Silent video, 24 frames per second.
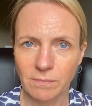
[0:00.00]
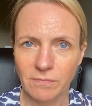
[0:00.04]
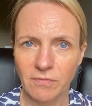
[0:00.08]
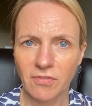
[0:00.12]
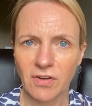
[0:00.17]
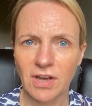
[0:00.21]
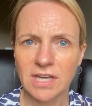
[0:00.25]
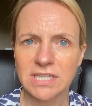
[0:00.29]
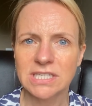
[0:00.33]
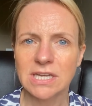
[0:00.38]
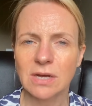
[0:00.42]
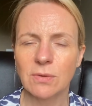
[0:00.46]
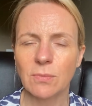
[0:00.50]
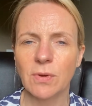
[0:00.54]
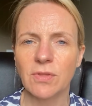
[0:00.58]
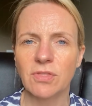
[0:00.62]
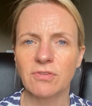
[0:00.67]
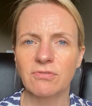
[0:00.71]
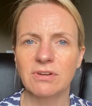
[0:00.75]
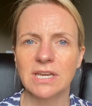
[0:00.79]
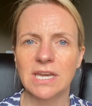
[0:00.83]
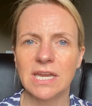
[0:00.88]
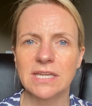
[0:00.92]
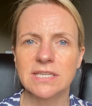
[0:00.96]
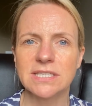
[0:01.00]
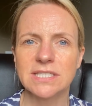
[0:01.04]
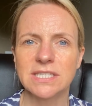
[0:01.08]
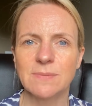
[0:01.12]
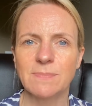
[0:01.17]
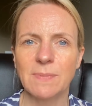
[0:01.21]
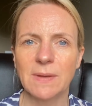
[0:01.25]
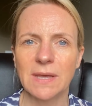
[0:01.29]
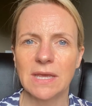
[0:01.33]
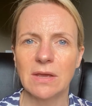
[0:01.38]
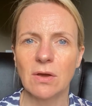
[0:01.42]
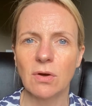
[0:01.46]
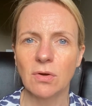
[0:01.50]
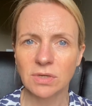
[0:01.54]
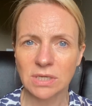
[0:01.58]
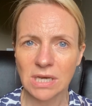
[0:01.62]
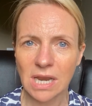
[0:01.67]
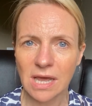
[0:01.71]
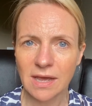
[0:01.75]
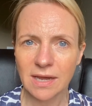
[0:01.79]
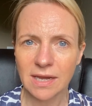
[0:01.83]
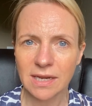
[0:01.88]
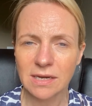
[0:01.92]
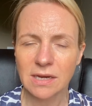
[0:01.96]
Find out whether it needs to be
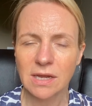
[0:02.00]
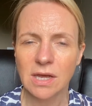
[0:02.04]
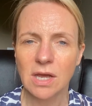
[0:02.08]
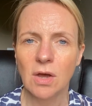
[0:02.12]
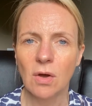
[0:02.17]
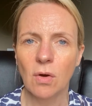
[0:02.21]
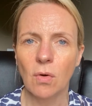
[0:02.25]
online